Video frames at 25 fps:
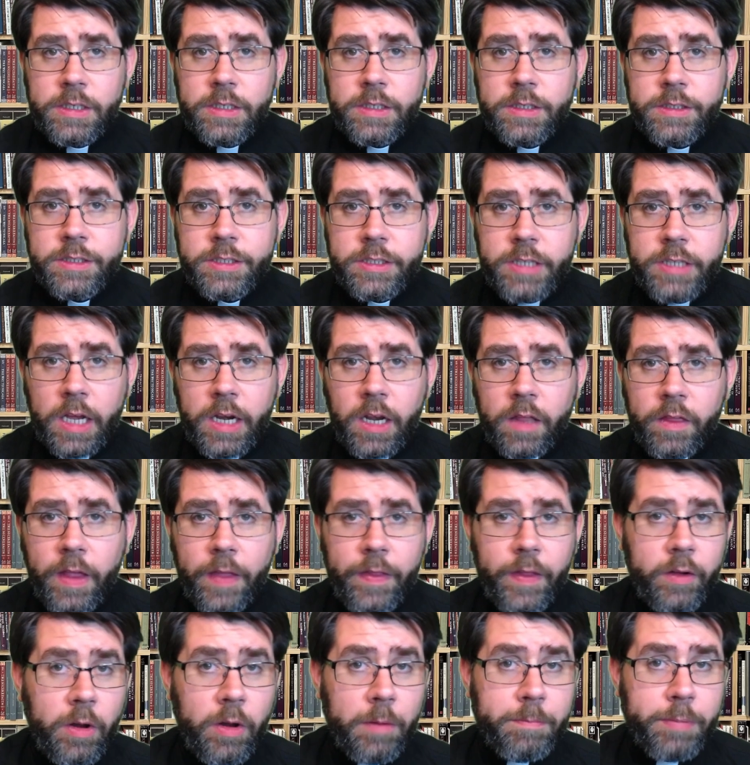Suddenly
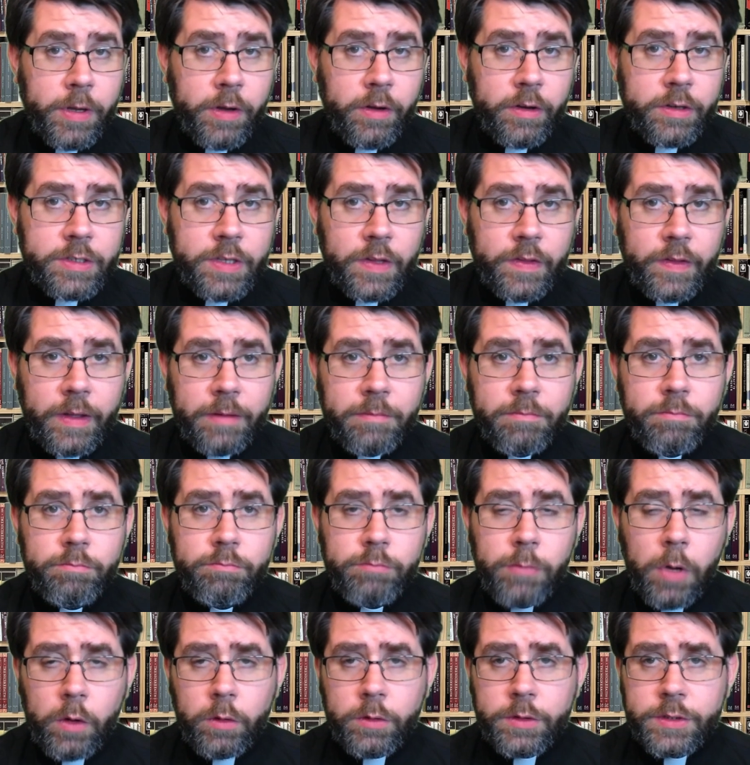there appeared to them
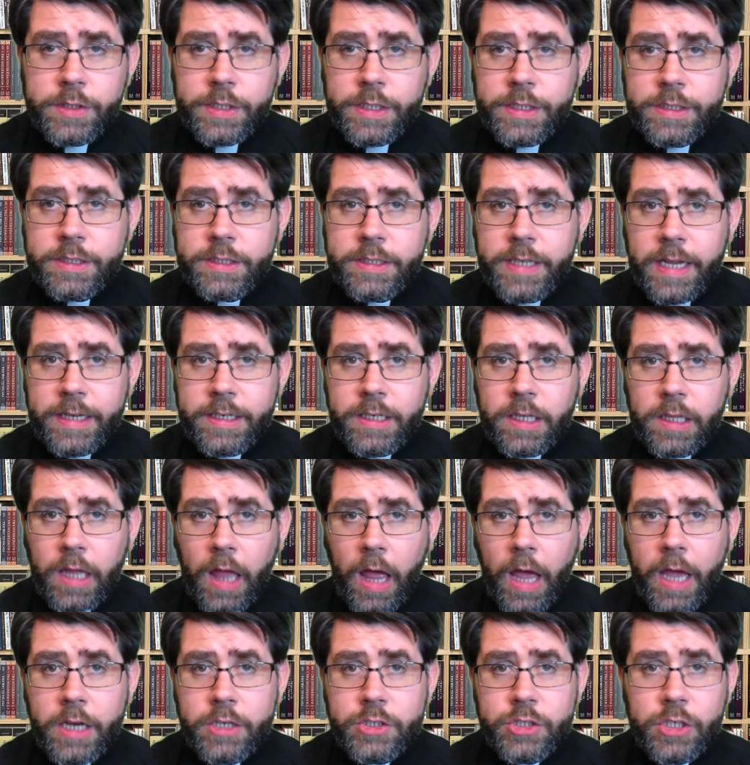Moses and
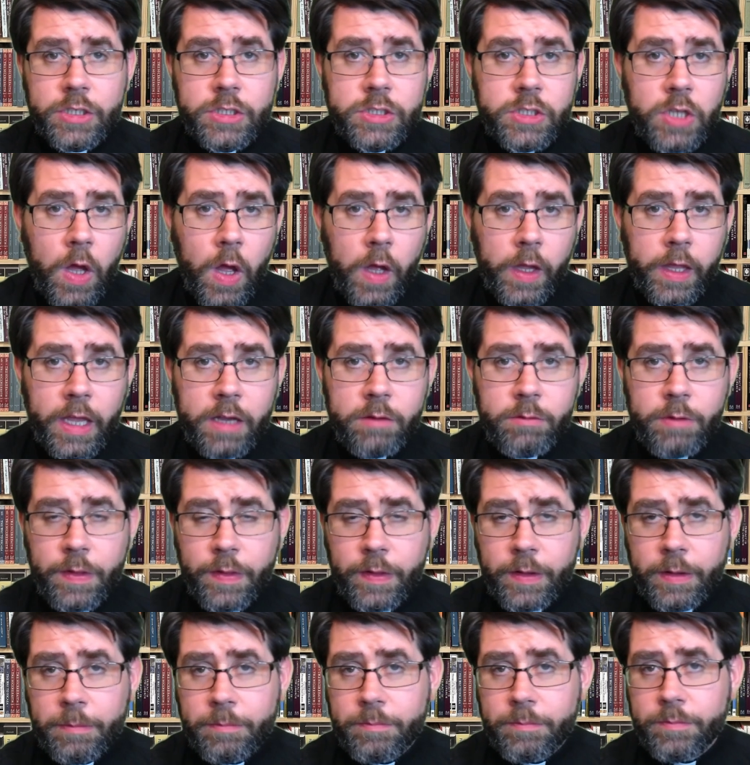Elijah talking with
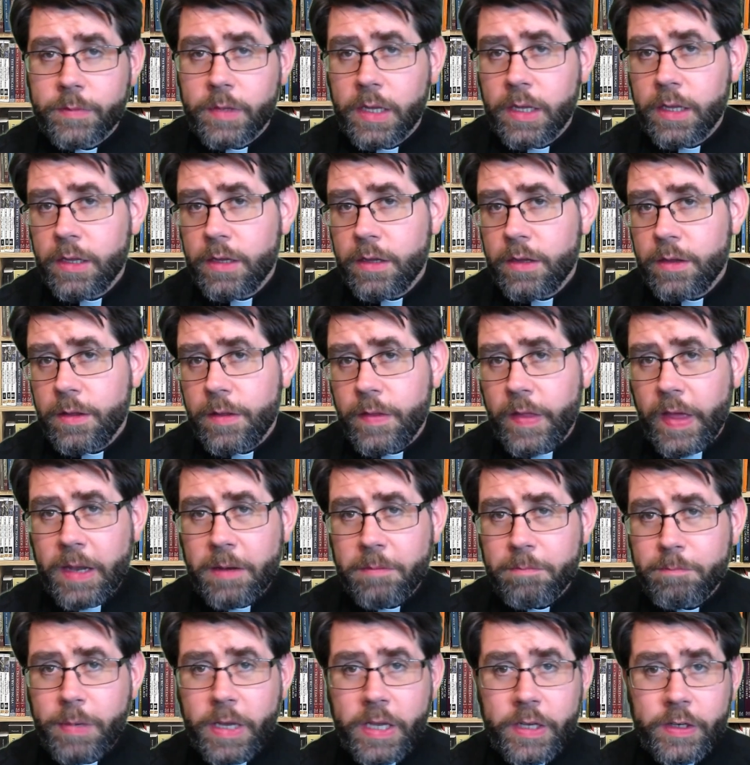him.
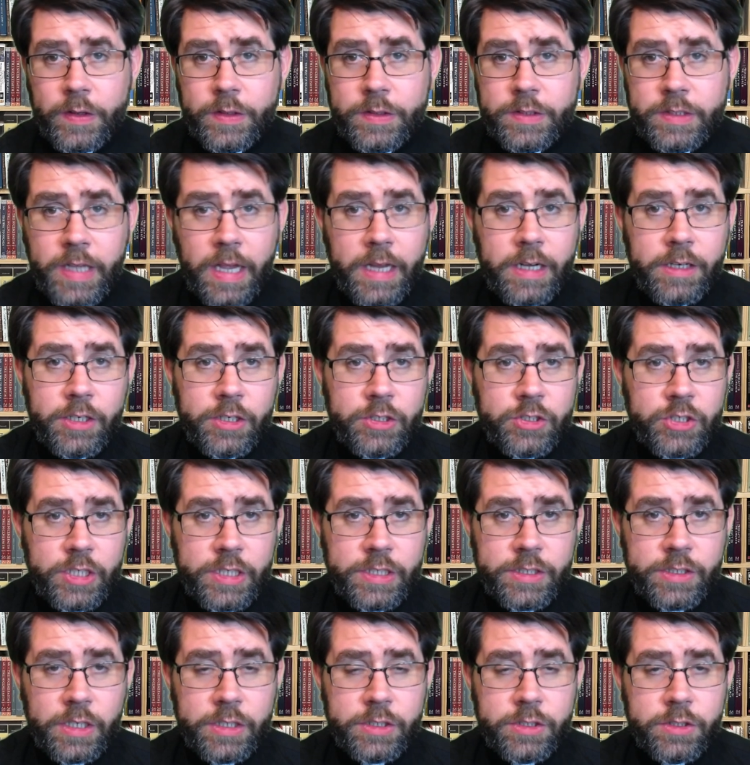Then Peter said to
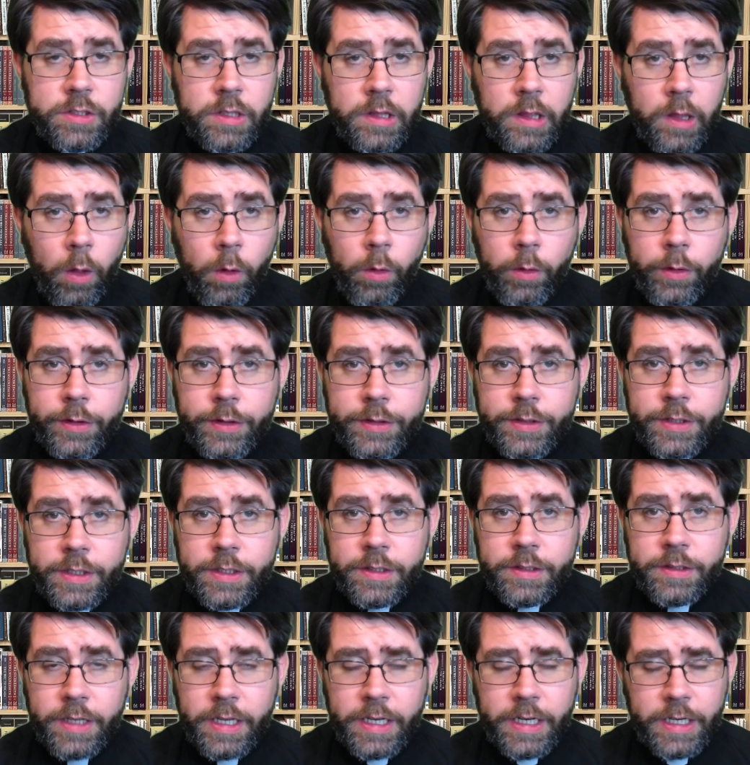Jesus, "Lord,
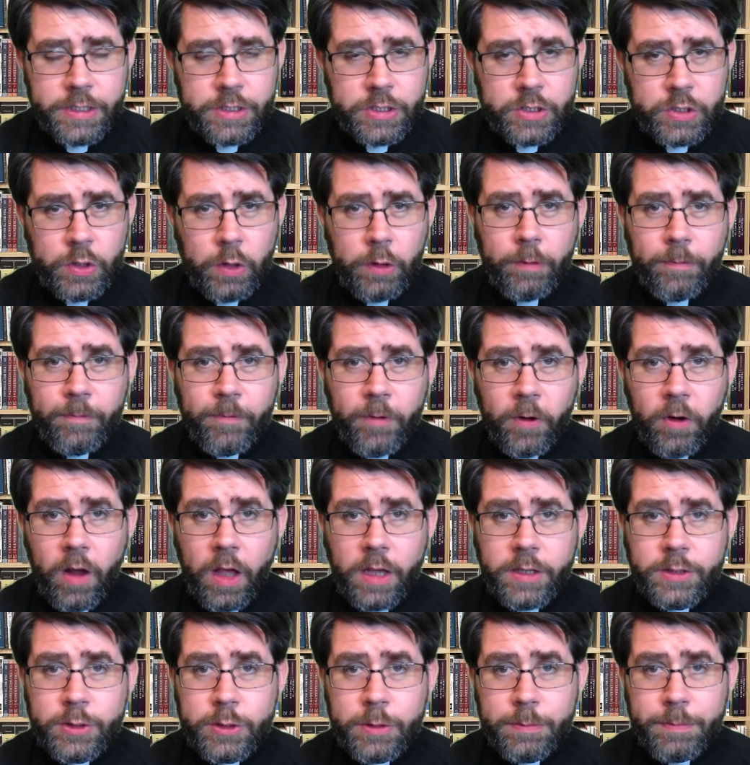it is good for
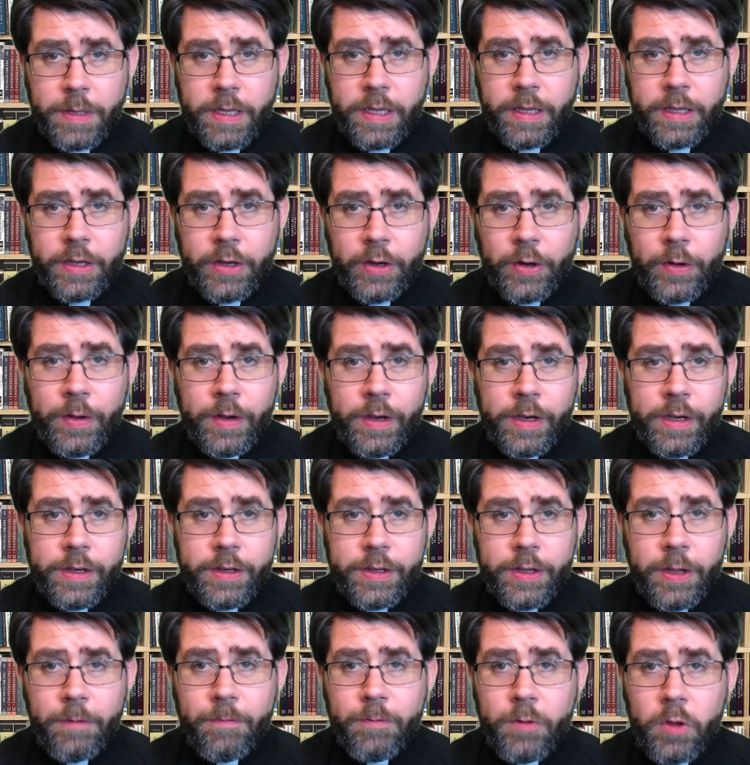us to be here.
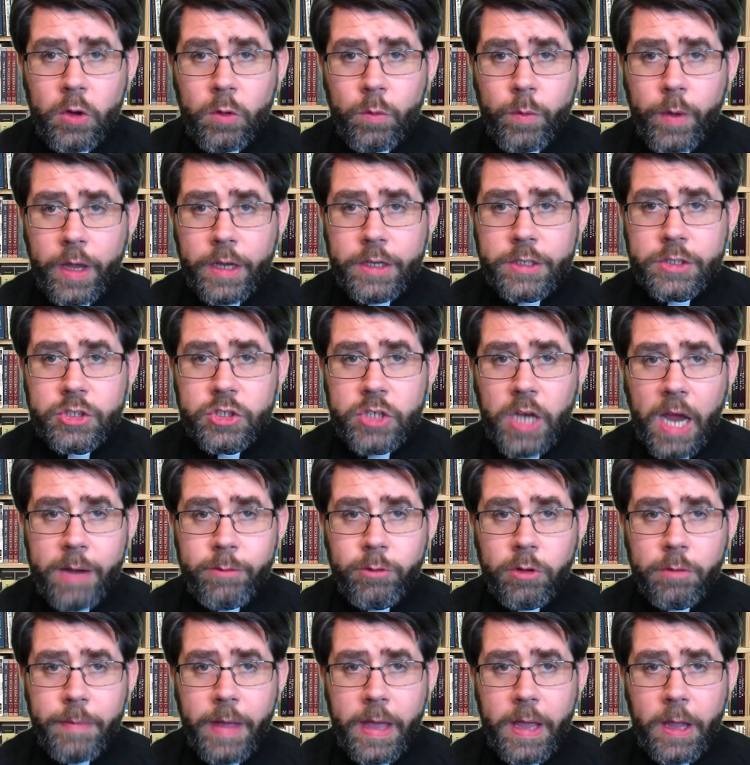If you wish, I
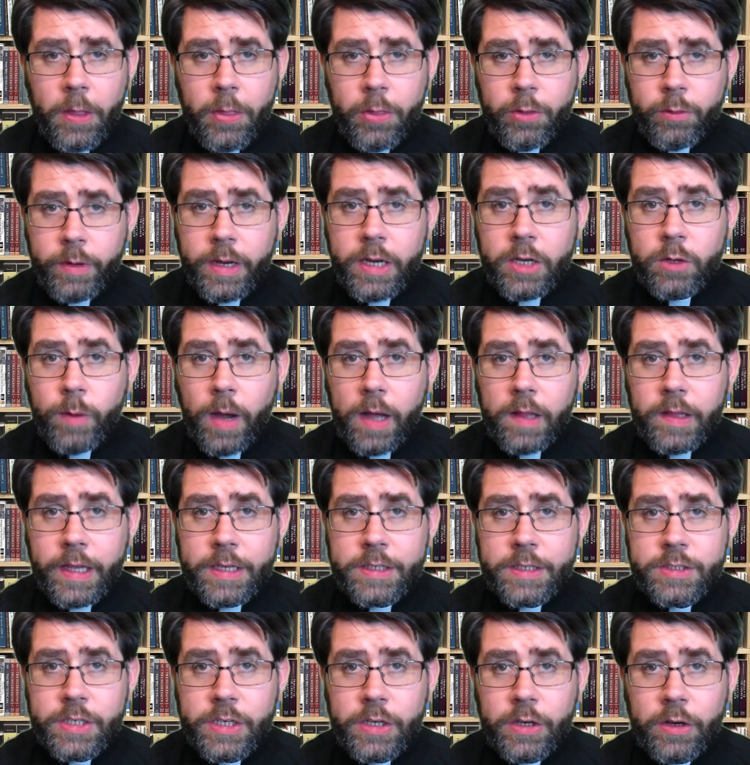will make 3
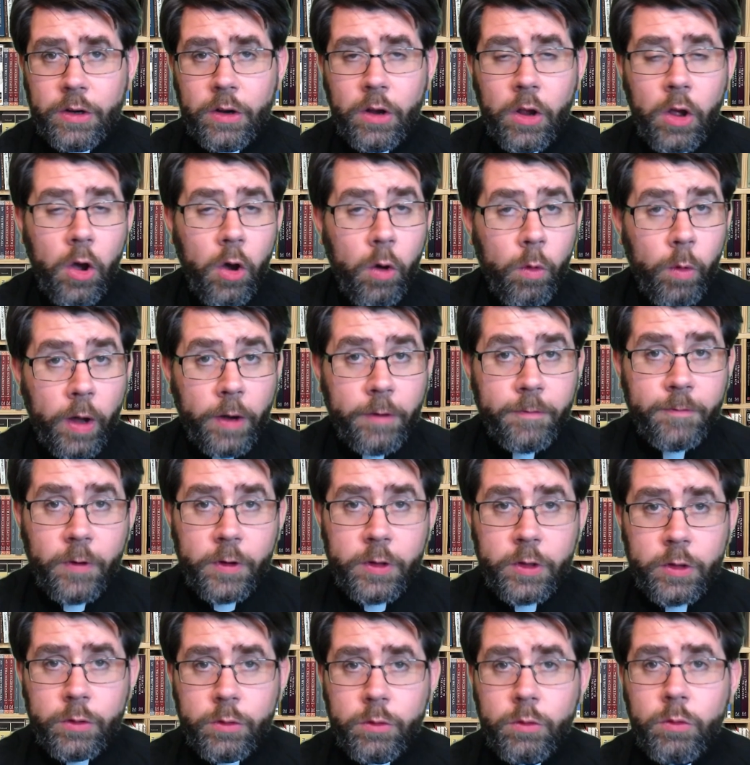dwellings here, one for
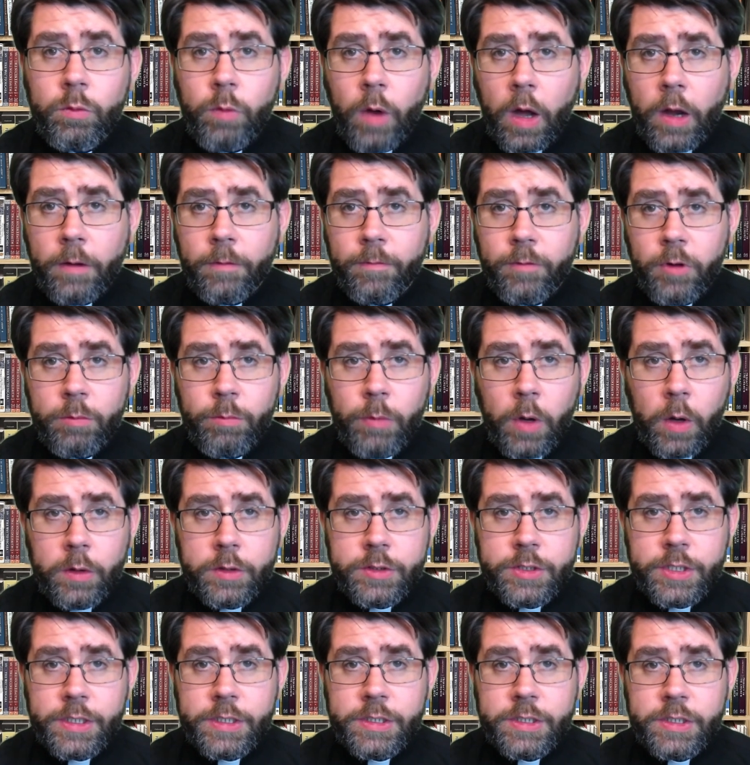you, one for
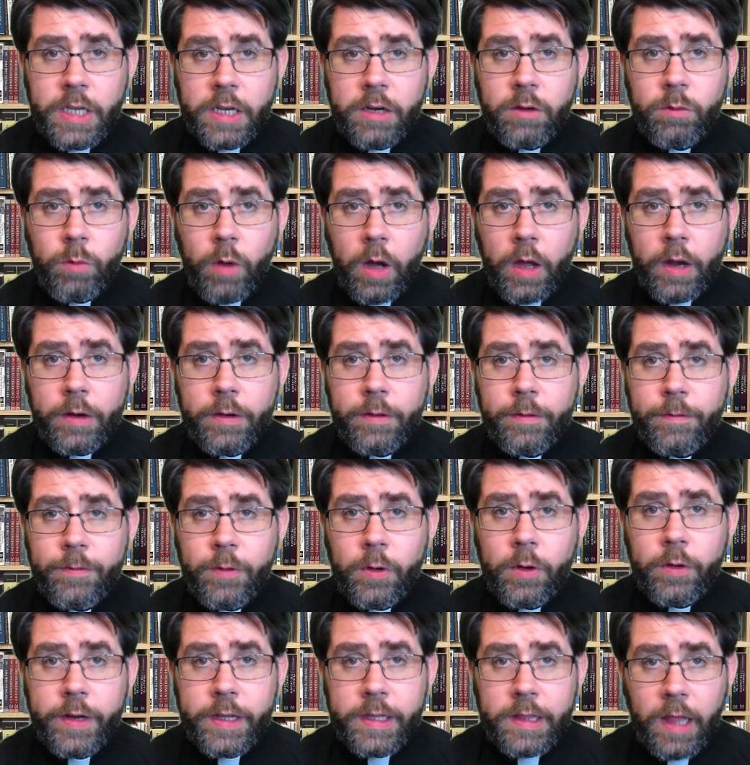Moses, and one
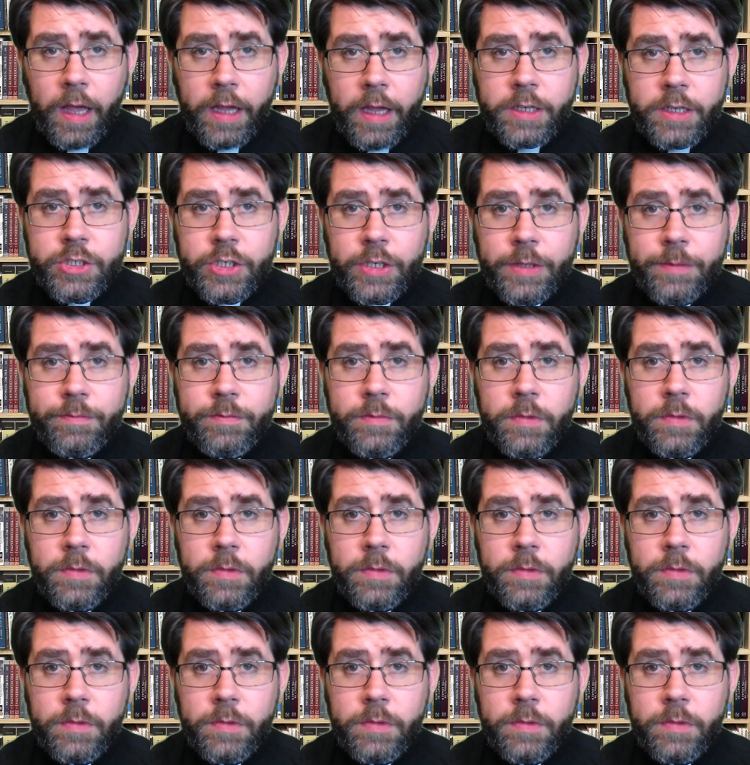for Elijah."